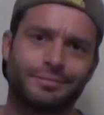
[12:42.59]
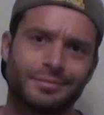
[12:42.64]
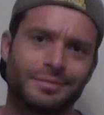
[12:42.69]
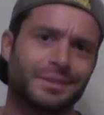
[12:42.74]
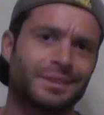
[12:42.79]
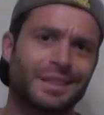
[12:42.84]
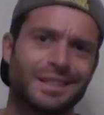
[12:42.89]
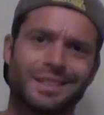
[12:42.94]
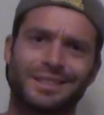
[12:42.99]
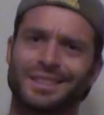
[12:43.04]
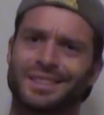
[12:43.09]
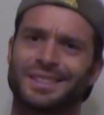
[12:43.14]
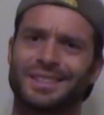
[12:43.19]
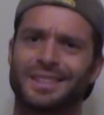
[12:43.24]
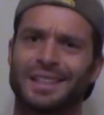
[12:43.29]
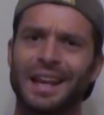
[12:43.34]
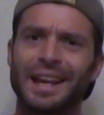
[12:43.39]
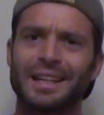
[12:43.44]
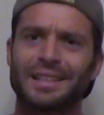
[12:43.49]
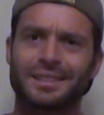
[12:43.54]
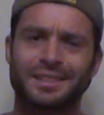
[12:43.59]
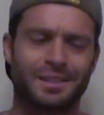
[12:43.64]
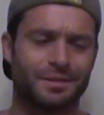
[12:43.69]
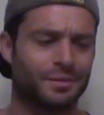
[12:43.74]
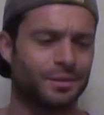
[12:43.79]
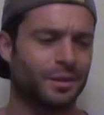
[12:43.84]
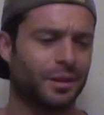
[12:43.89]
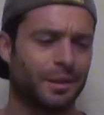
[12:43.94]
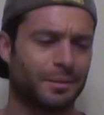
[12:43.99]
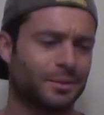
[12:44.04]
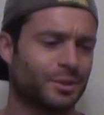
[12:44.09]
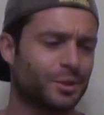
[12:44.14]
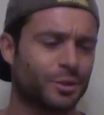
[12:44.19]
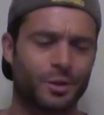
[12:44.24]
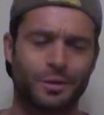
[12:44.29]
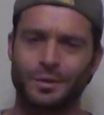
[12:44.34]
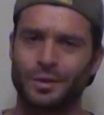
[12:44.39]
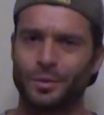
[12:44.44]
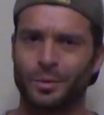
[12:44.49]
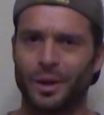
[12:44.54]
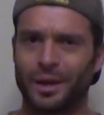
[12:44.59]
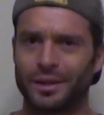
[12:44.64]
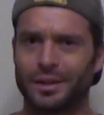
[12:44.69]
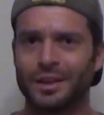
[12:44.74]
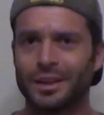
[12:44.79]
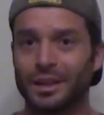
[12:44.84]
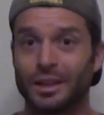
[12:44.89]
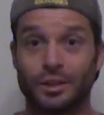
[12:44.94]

At least in the States, yeah, I'm sure if you went,